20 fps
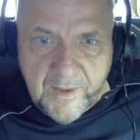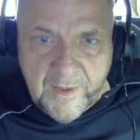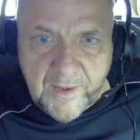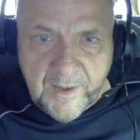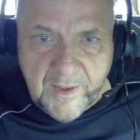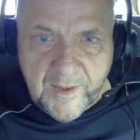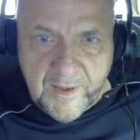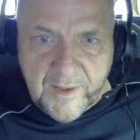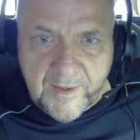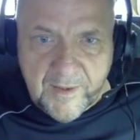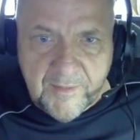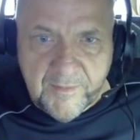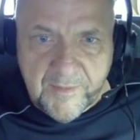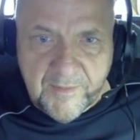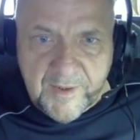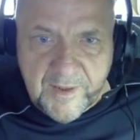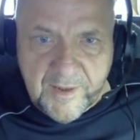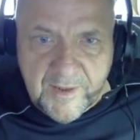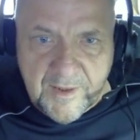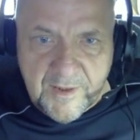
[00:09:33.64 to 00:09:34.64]
and
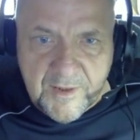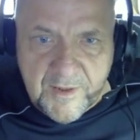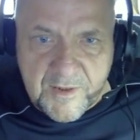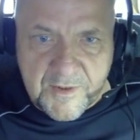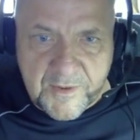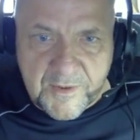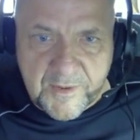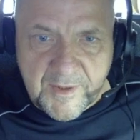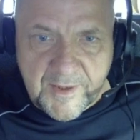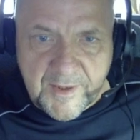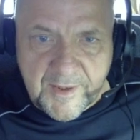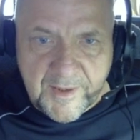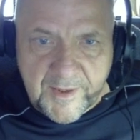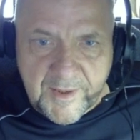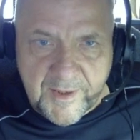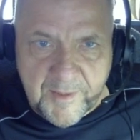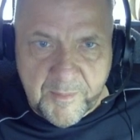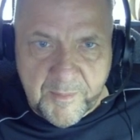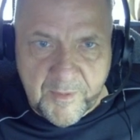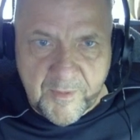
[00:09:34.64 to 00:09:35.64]
we need to
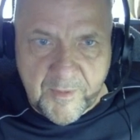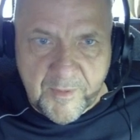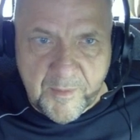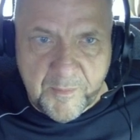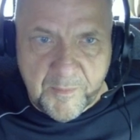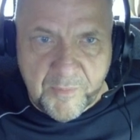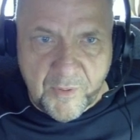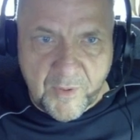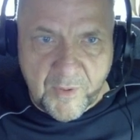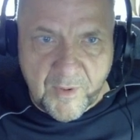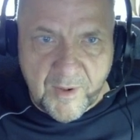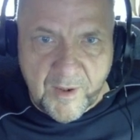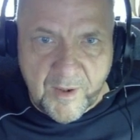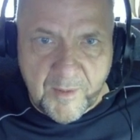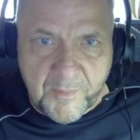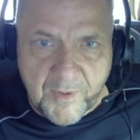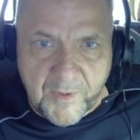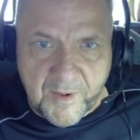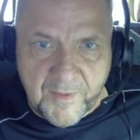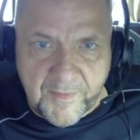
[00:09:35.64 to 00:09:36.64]
enable the pull
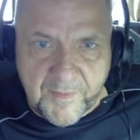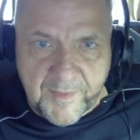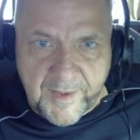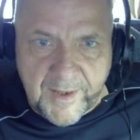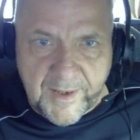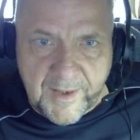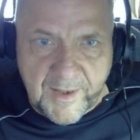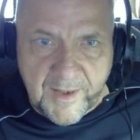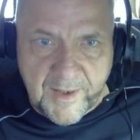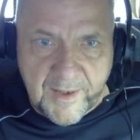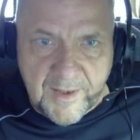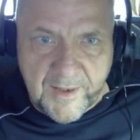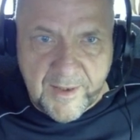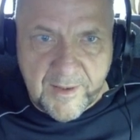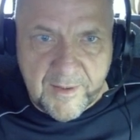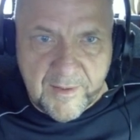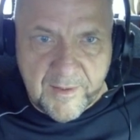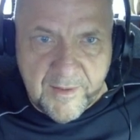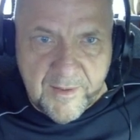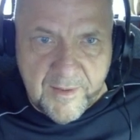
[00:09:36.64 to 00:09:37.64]
up on that
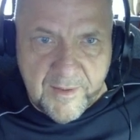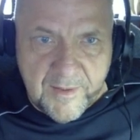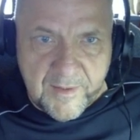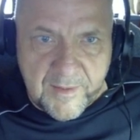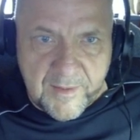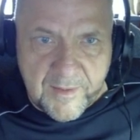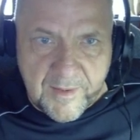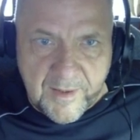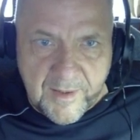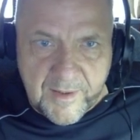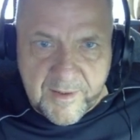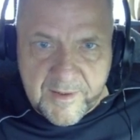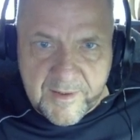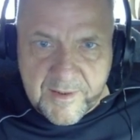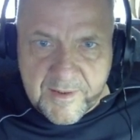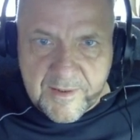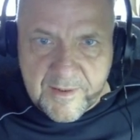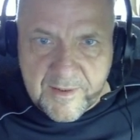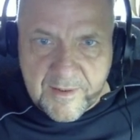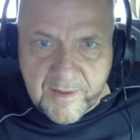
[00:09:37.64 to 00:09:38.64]
line, that
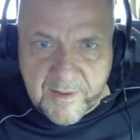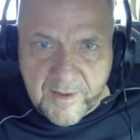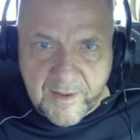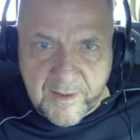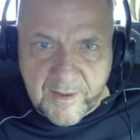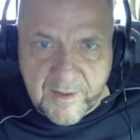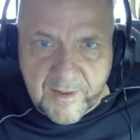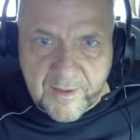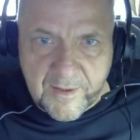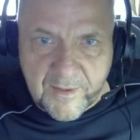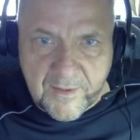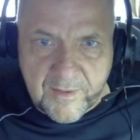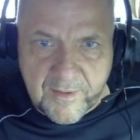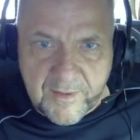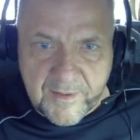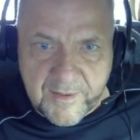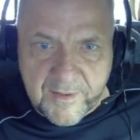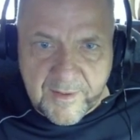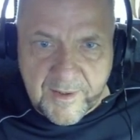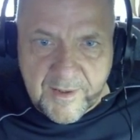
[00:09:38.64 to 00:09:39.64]
is, and
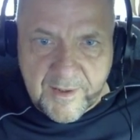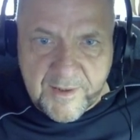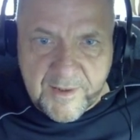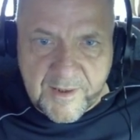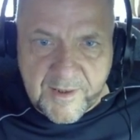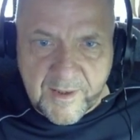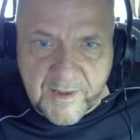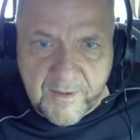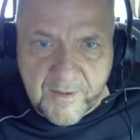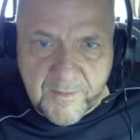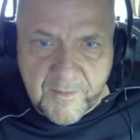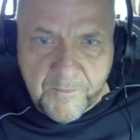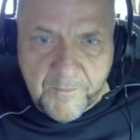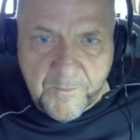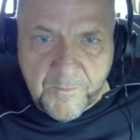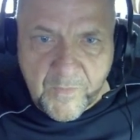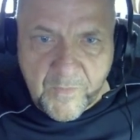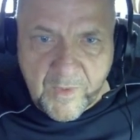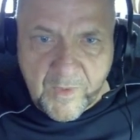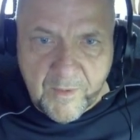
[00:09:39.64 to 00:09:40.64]
on data
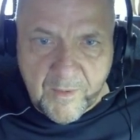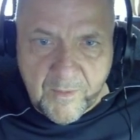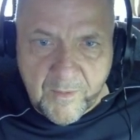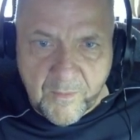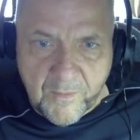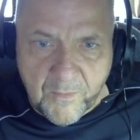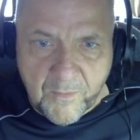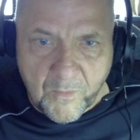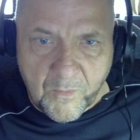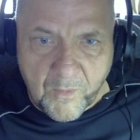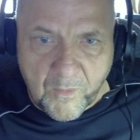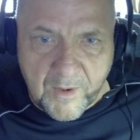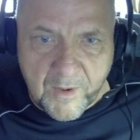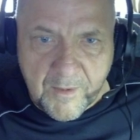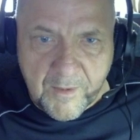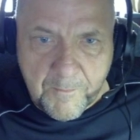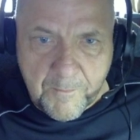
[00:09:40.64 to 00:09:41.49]
1,